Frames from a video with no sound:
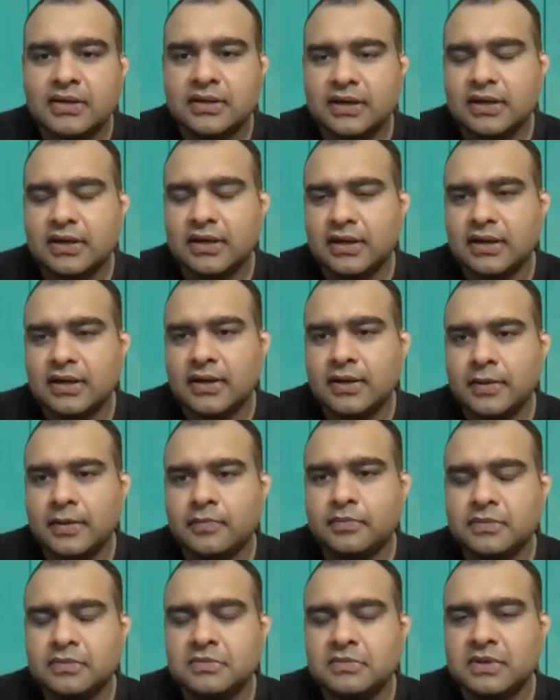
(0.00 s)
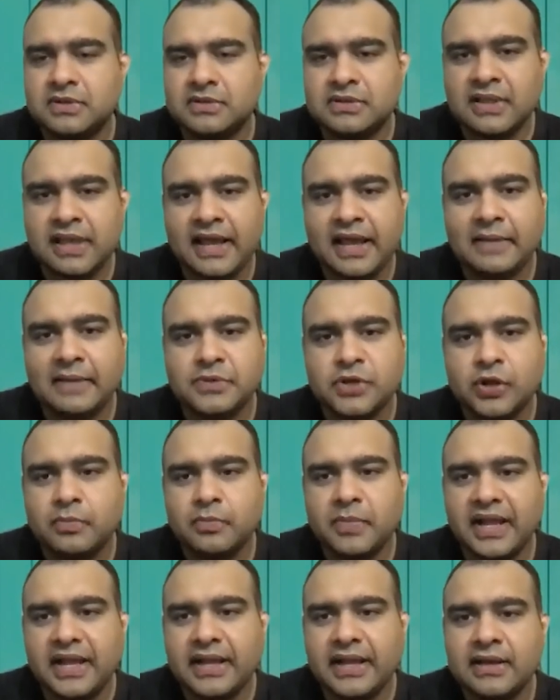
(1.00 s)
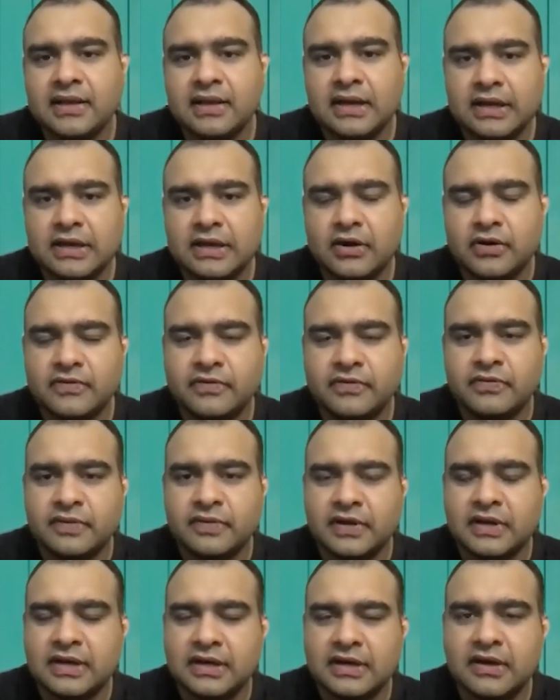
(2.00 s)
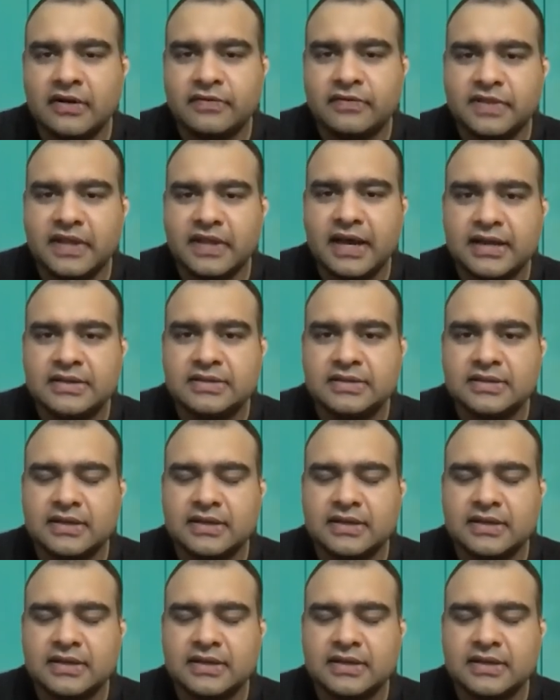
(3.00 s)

They kept on playing a lot of that